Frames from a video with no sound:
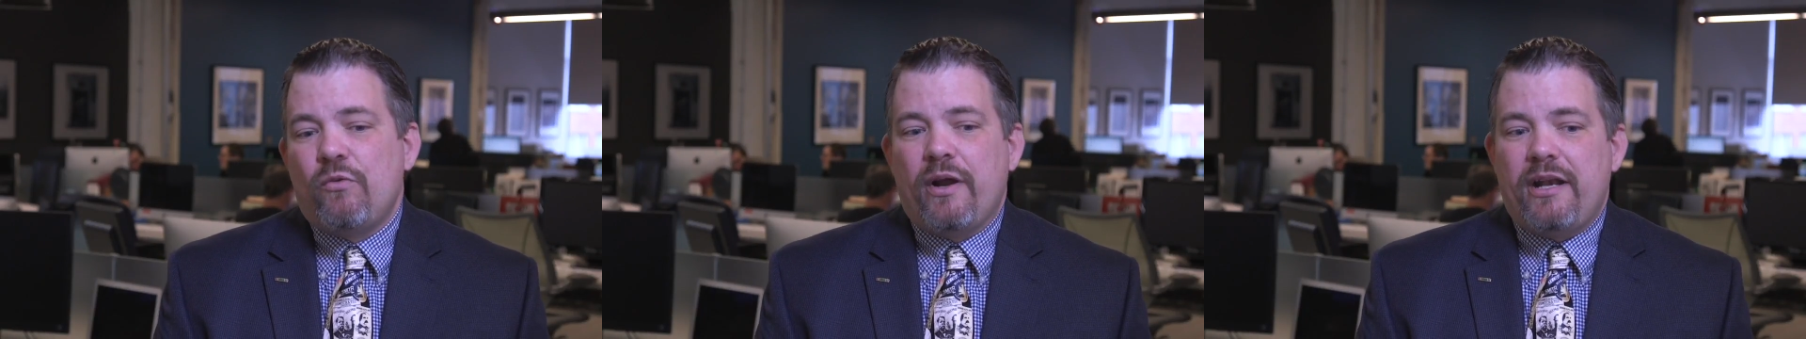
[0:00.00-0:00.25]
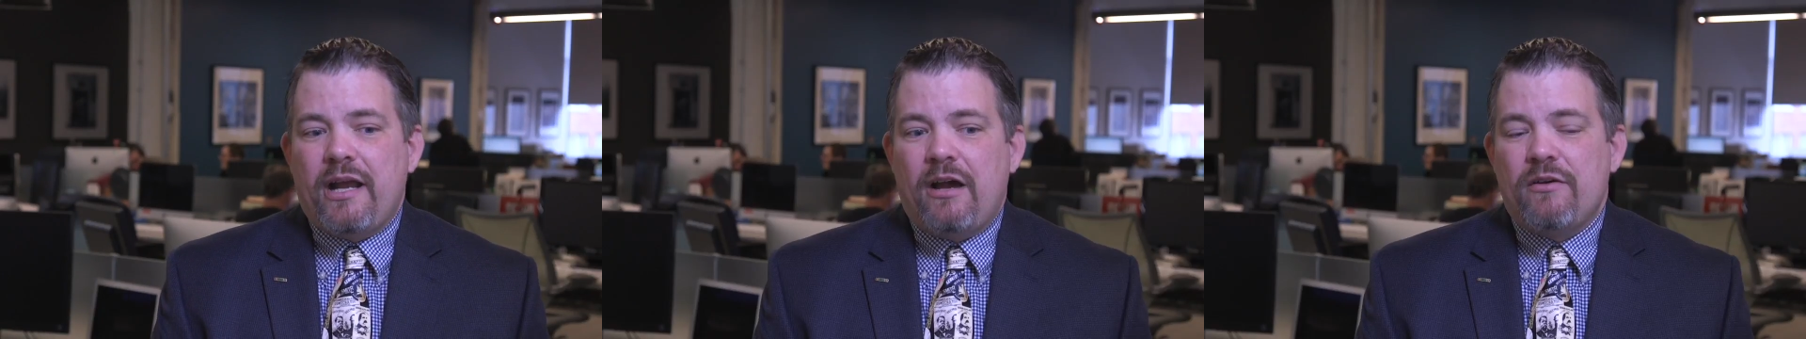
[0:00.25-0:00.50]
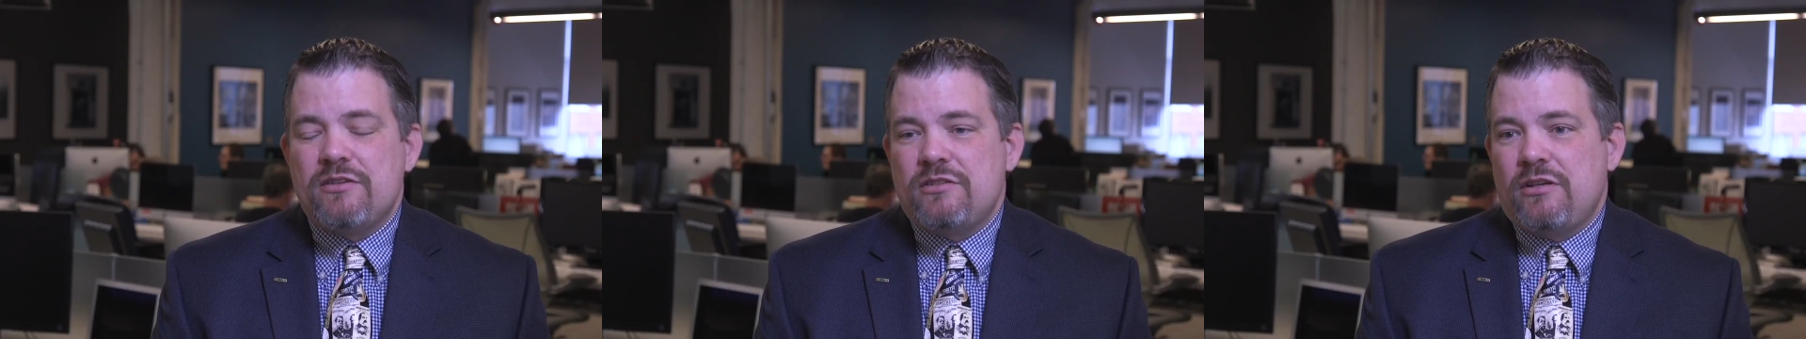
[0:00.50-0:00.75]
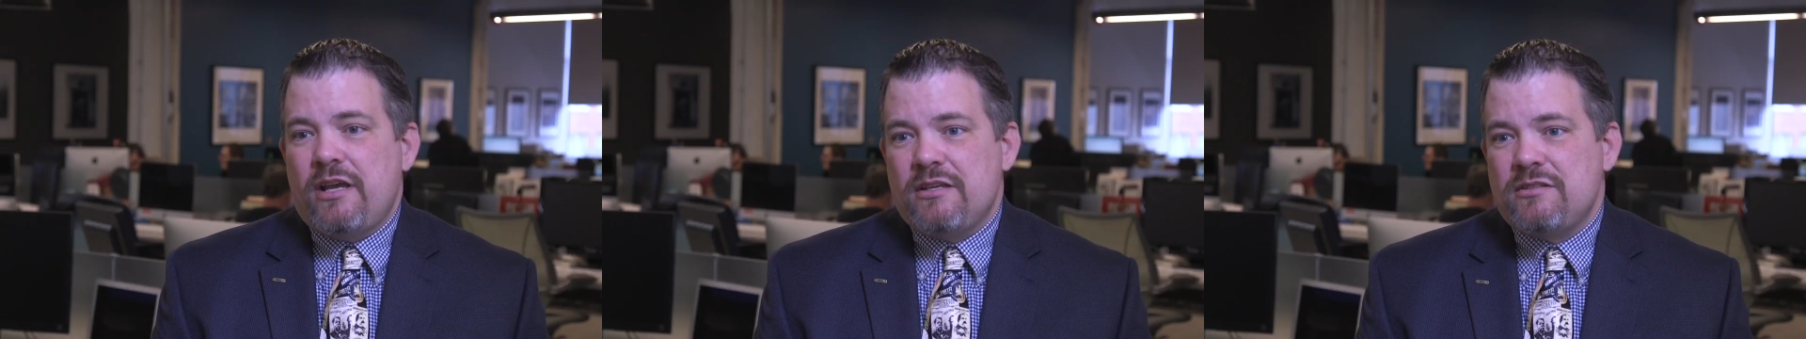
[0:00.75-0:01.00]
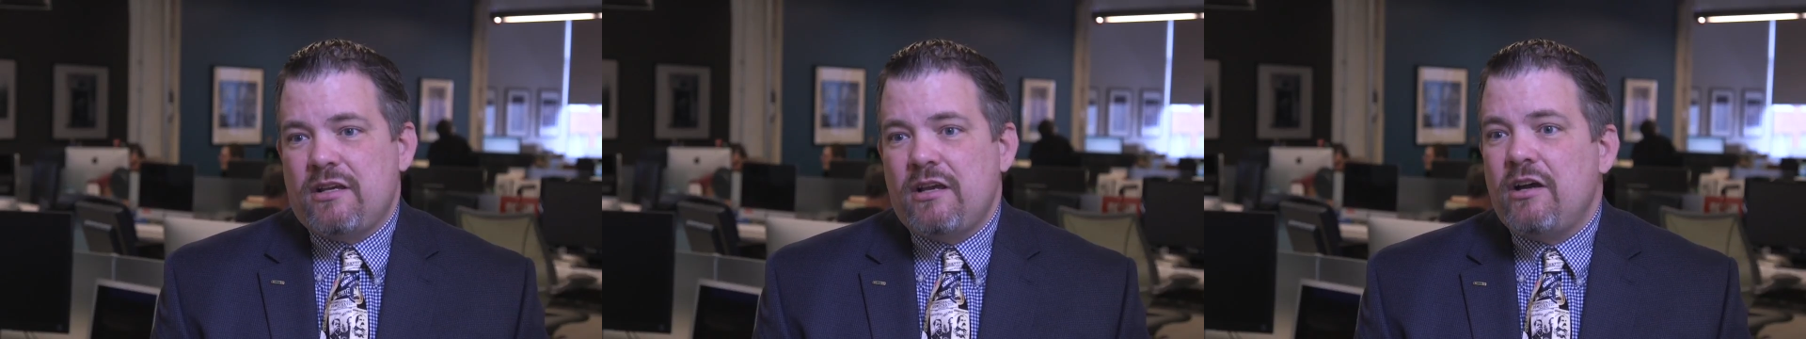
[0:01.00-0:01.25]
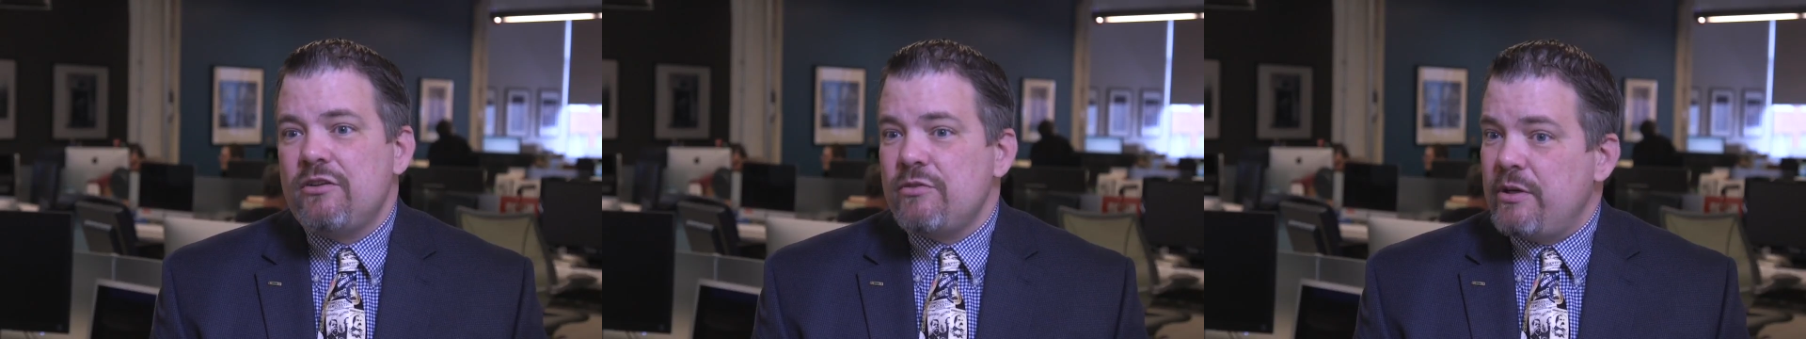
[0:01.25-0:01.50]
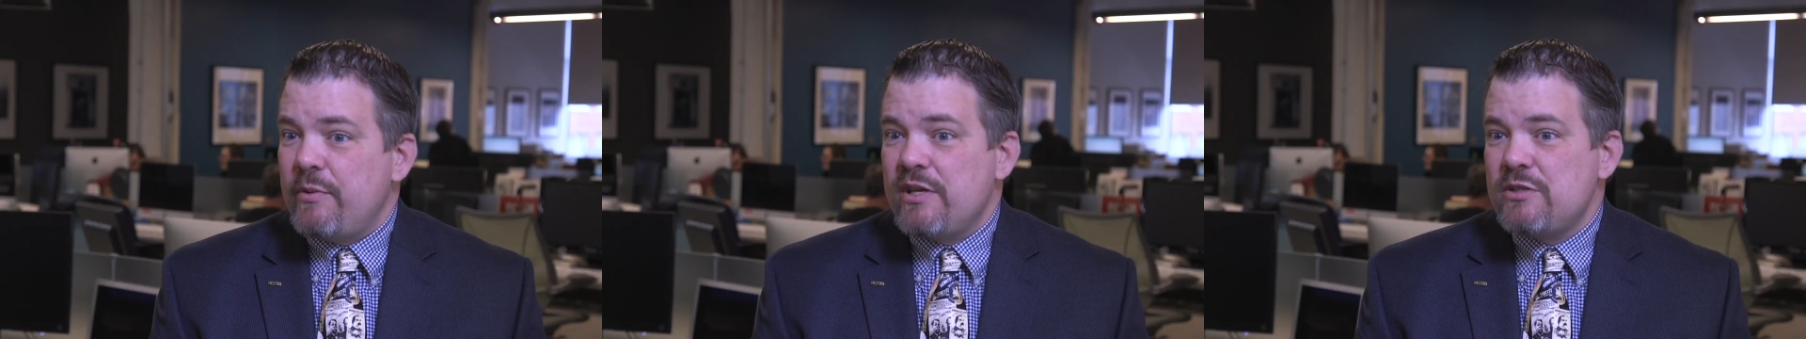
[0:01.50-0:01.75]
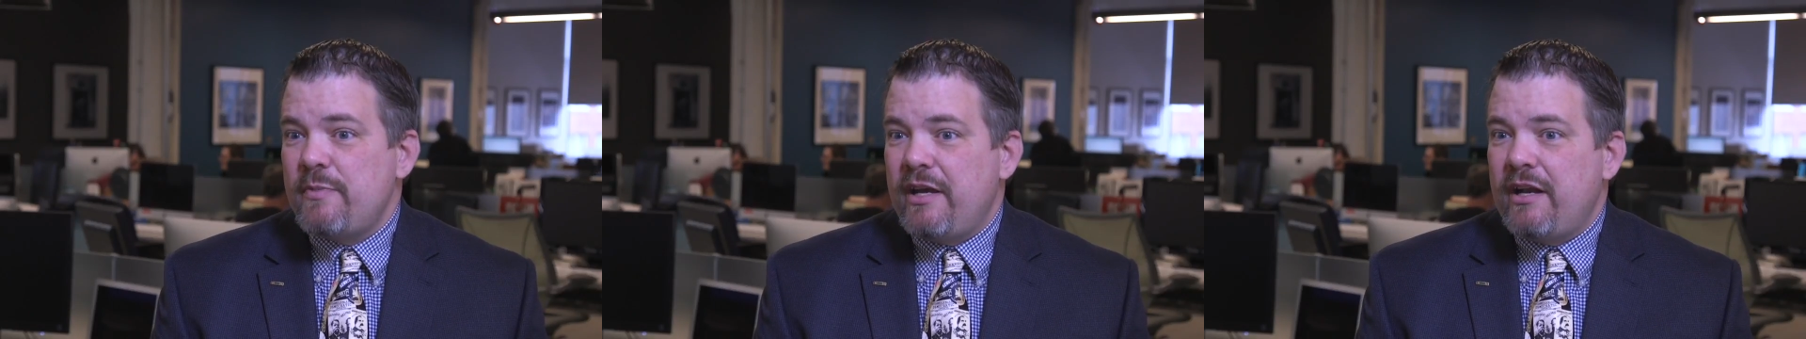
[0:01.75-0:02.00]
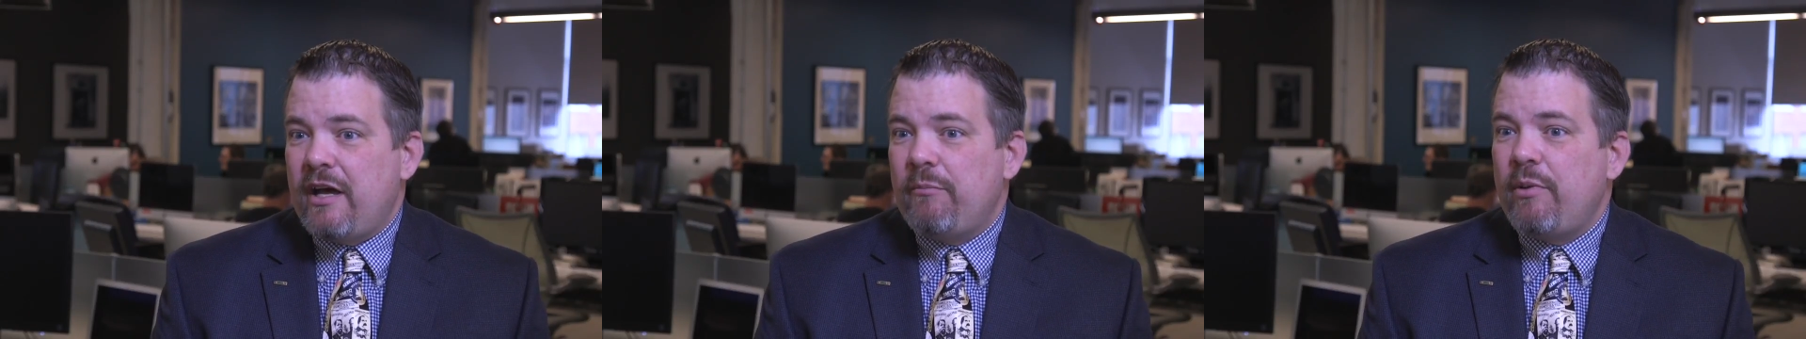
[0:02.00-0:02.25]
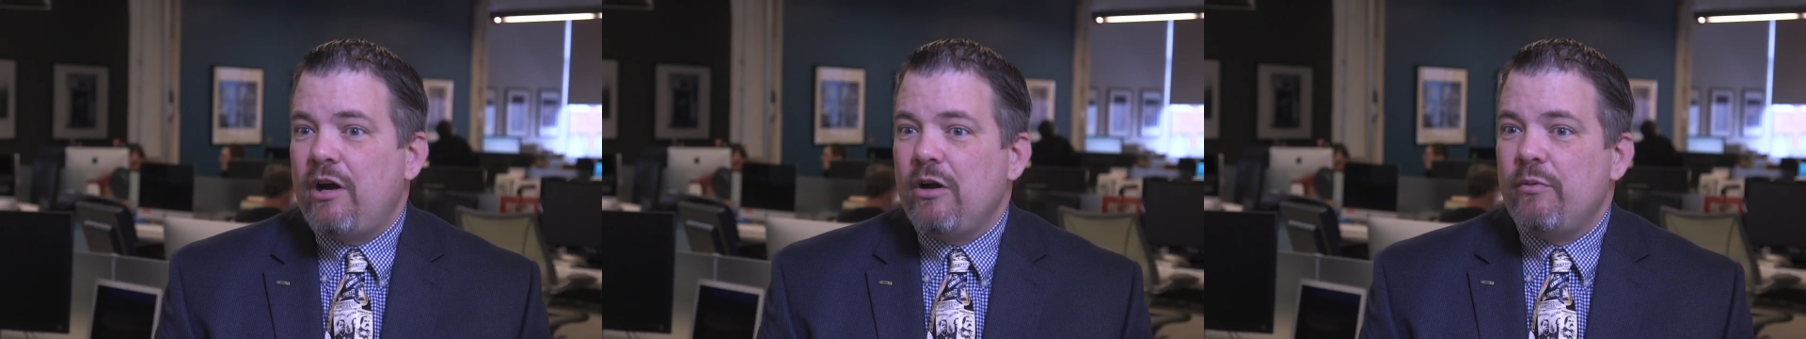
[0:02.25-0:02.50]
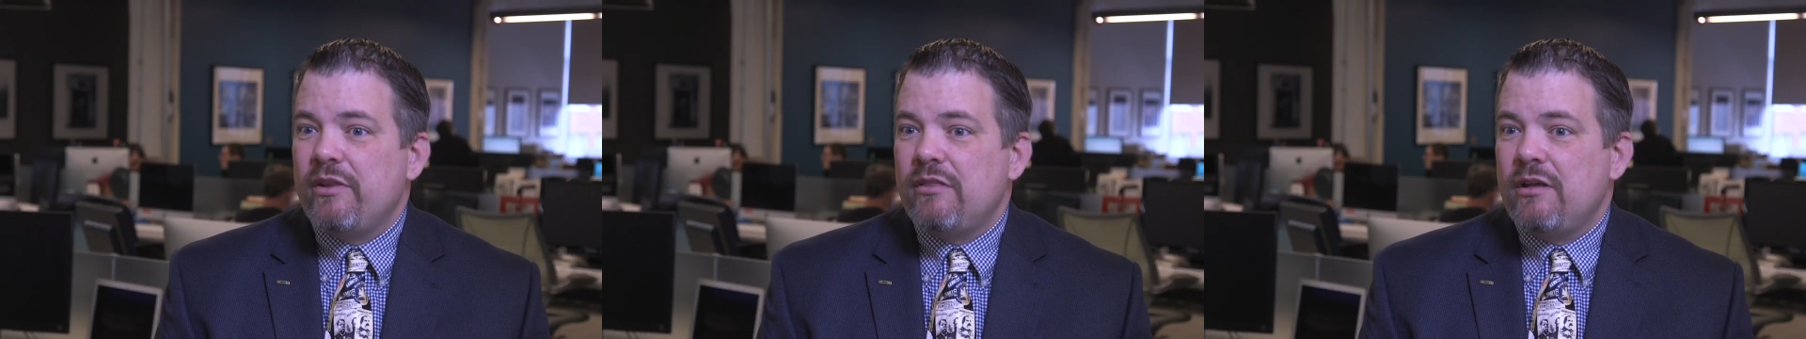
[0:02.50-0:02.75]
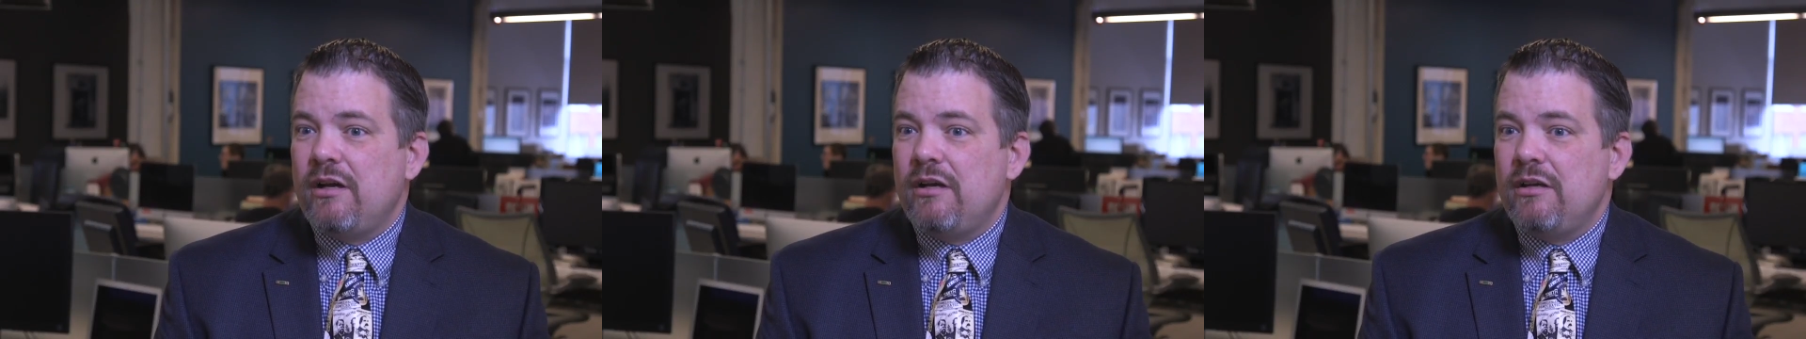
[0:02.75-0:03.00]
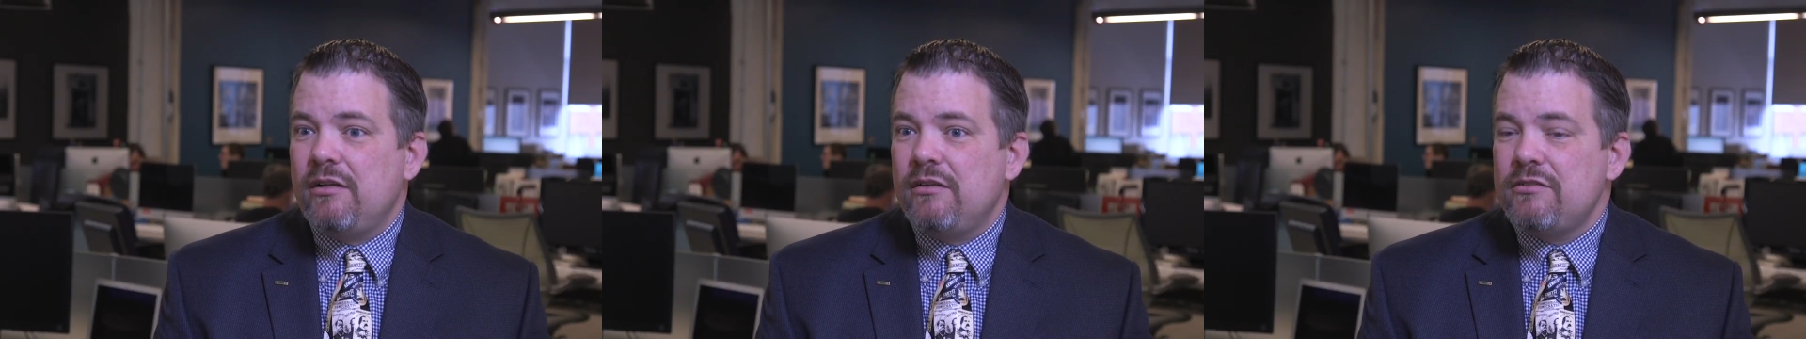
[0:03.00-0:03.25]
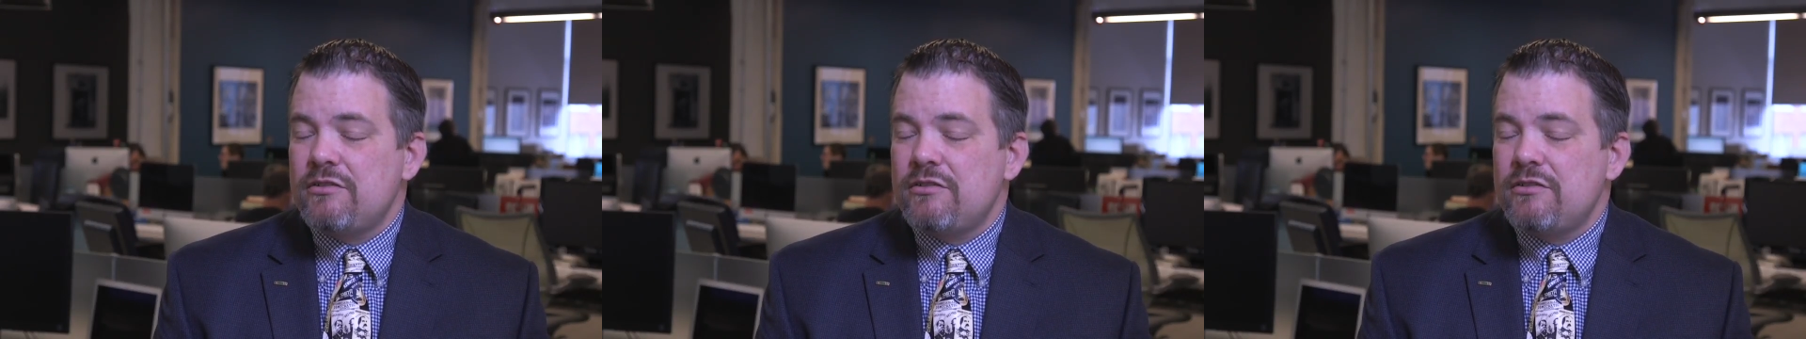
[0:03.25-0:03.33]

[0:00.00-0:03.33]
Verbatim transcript: Right now, as, as a country, we spend on par with uh,